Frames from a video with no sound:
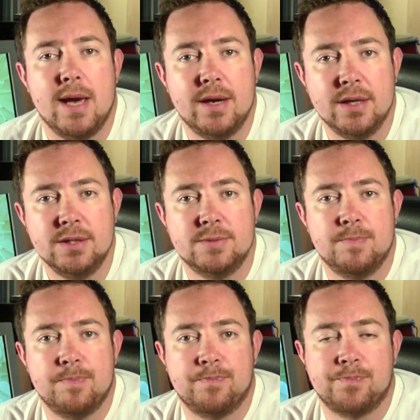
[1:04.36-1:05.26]
edit,
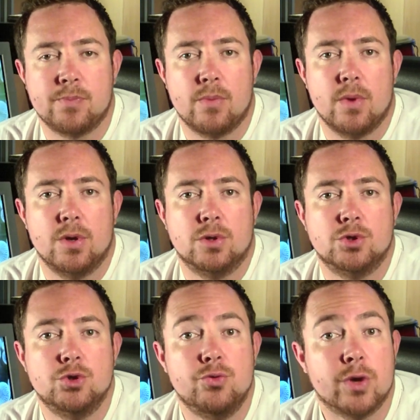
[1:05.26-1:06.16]

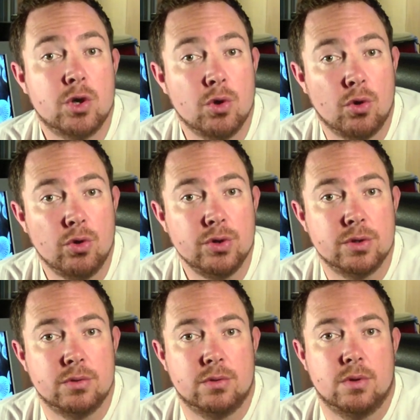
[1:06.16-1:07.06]
to record
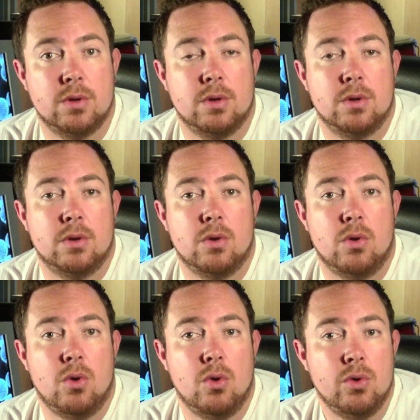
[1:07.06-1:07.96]

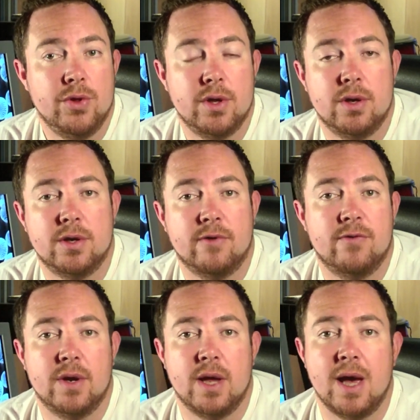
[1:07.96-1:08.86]
all the
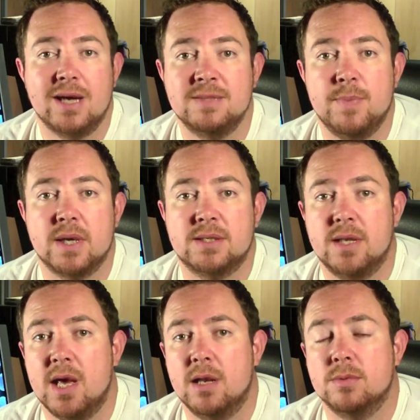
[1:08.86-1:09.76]
different aspects
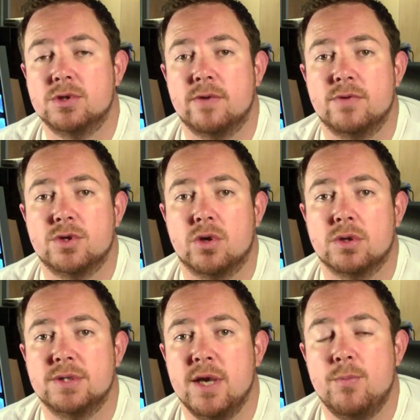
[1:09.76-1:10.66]
and elements of the
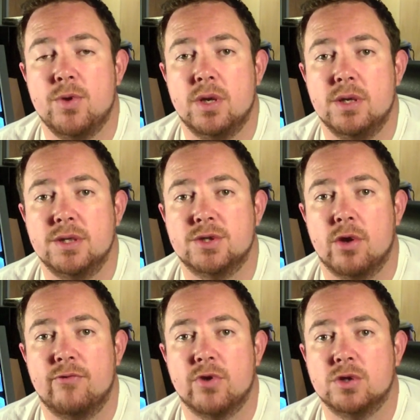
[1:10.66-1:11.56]
song separately.
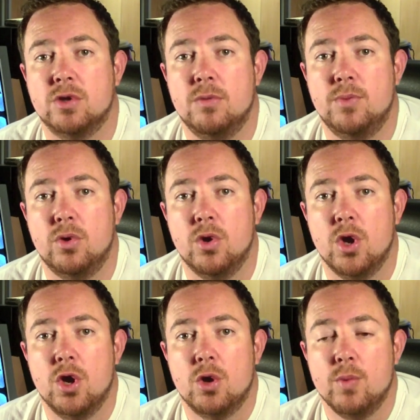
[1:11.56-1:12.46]
So for example,
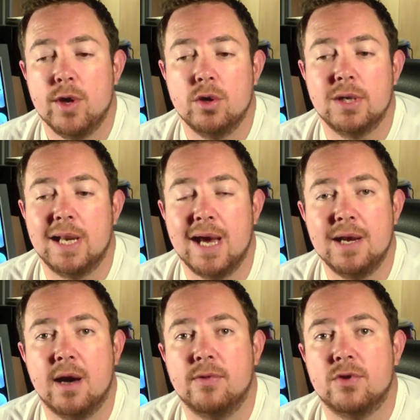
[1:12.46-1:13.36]
we could lay
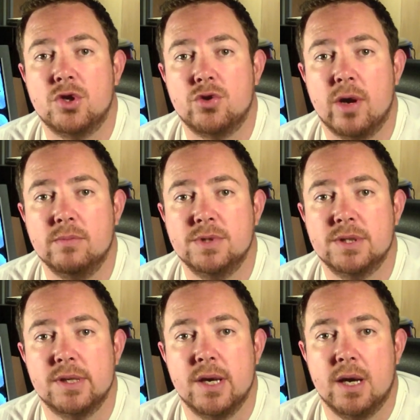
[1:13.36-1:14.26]
down the
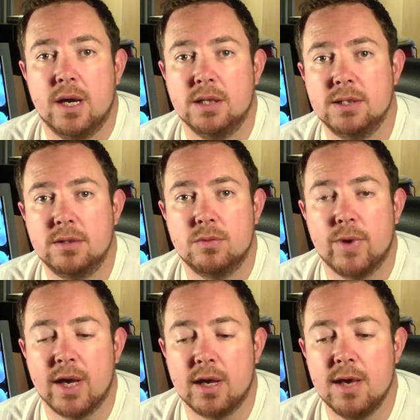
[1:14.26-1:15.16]
drums and
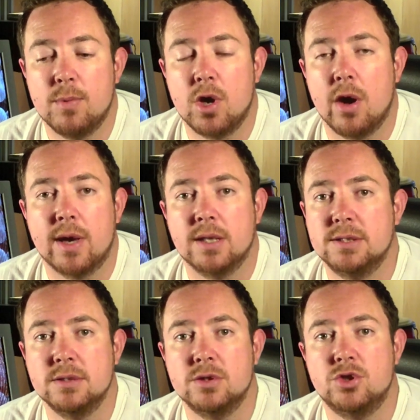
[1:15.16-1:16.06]
we could keep going
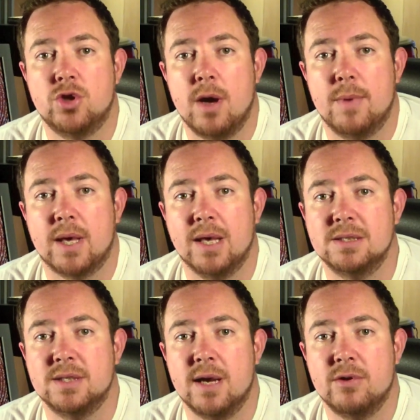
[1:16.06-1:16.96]
until the drummer
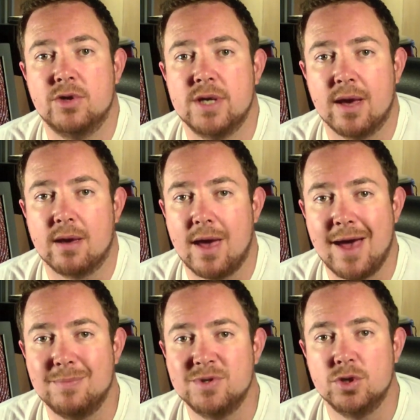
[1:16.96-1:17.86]
gets that take
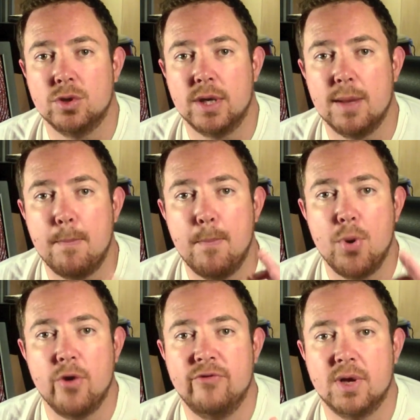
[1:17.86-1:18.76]
absolutely
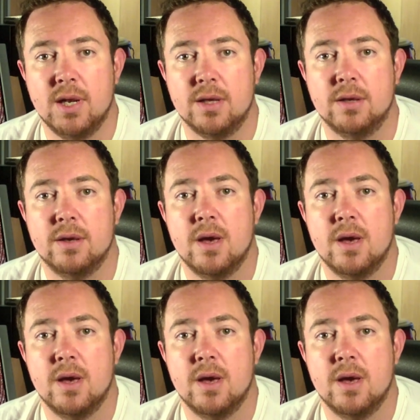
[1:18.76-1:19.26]
perfectly.